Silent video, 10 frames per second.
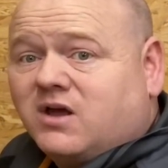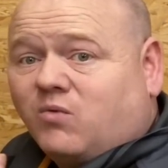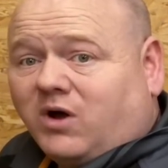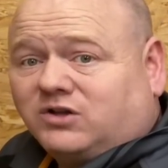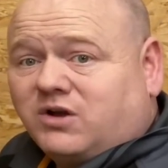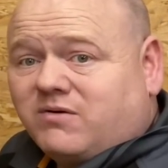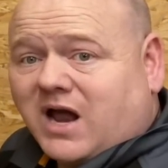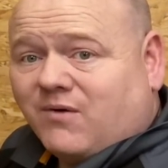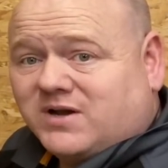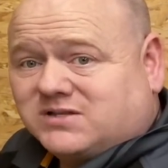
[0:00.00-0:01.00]
What I'll do
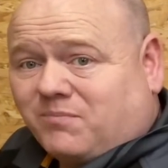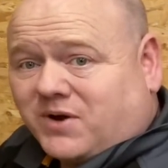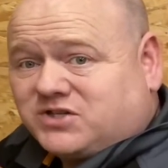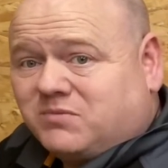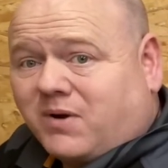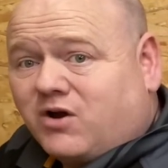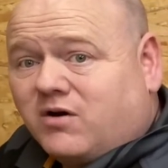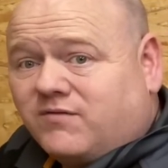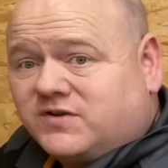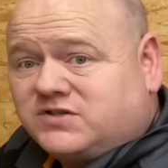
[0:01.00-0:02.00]
now is I'll pass you back
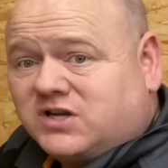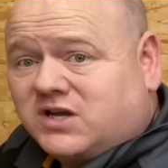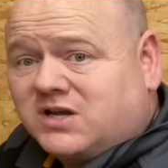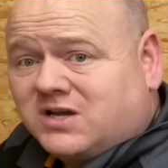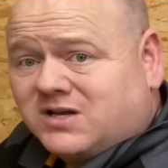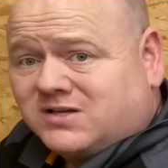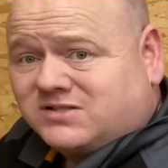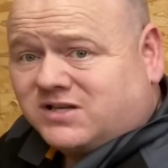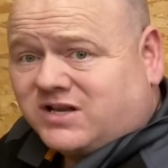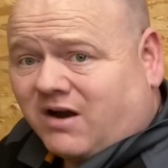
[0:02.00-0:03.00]
over to
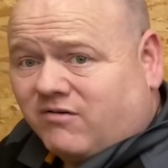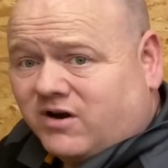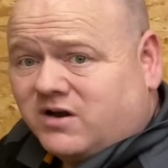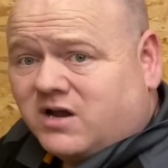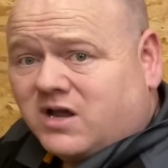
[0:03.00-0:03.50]
Darren,